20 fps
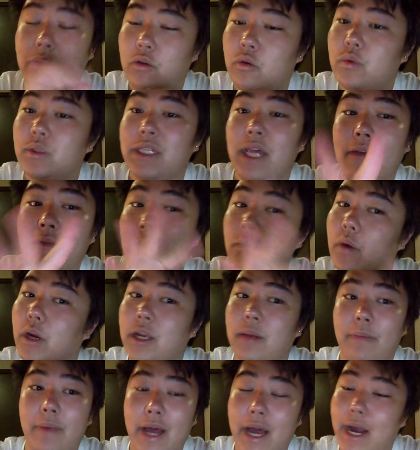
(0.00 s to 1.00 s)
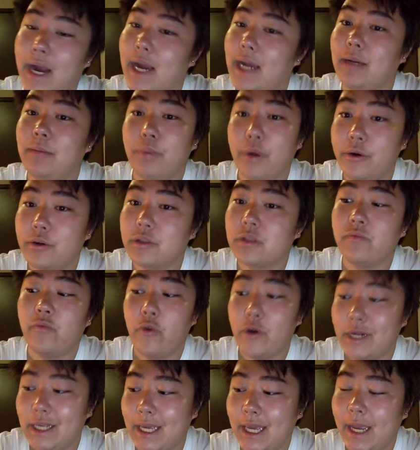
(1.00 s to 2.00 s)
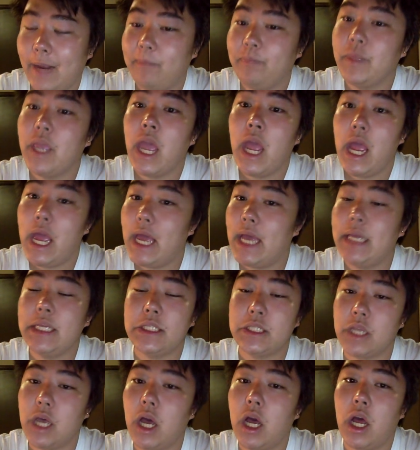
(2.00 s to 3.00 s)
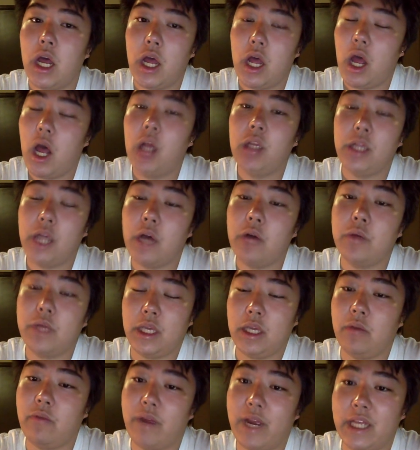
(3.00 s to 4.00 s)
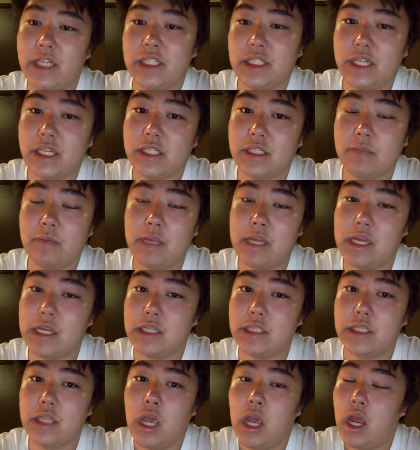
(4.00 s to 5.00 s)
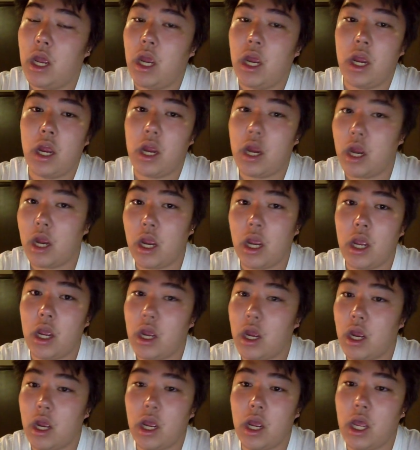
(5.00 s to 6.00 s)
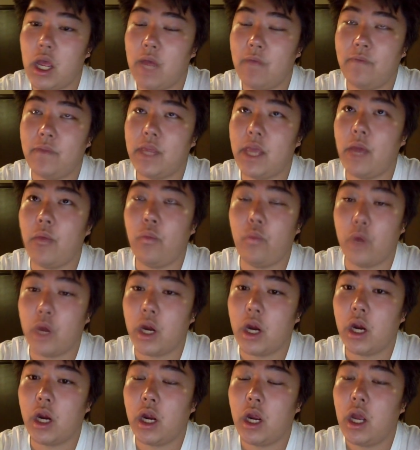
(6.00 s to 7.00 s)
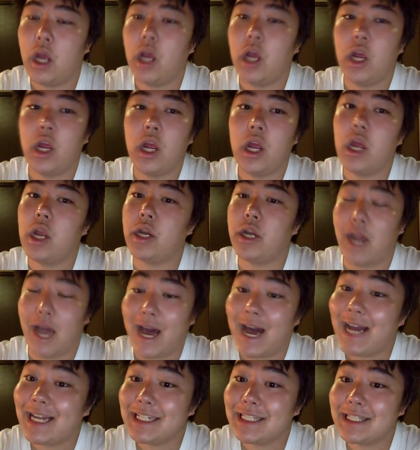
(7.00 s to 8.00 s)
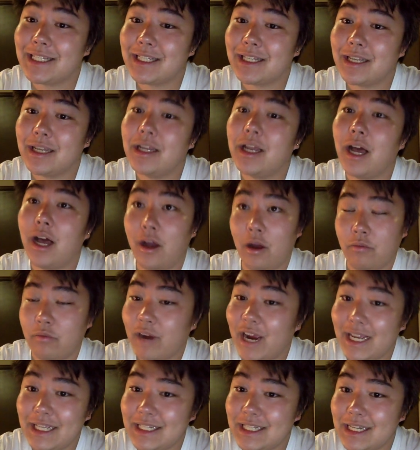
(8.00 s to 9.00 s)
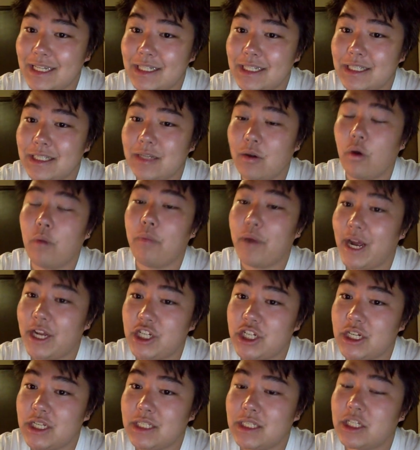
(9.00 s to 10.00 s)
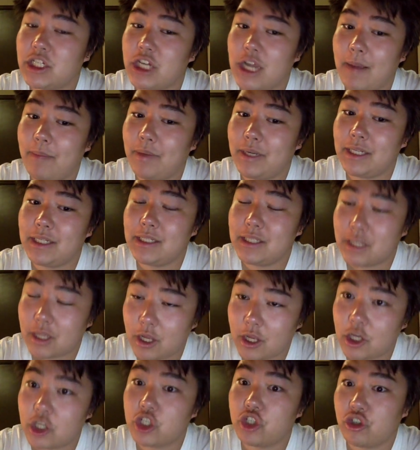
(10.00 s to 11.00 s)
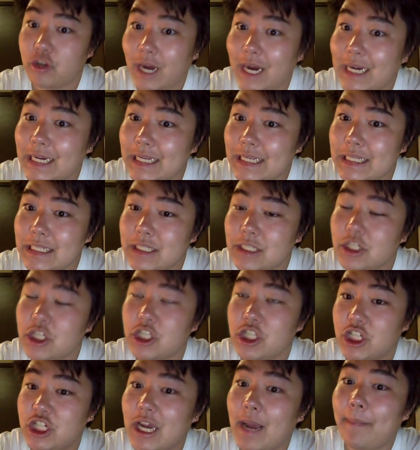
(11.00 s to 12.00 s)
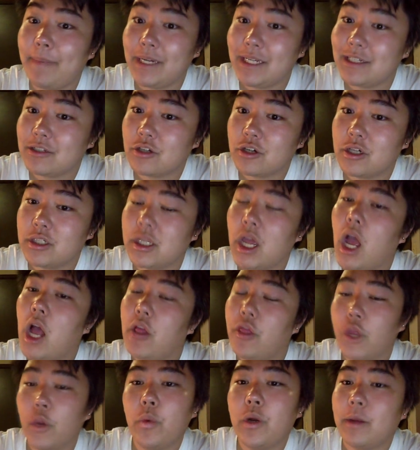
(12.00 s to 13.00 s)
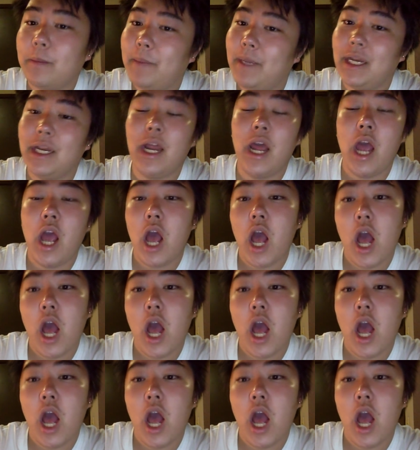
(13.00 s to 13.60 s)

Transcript: was ever working behind Produce 48 is a low-key racist, because if they were not racist or prejudiced Japanese training to the Japanese girls, there would have been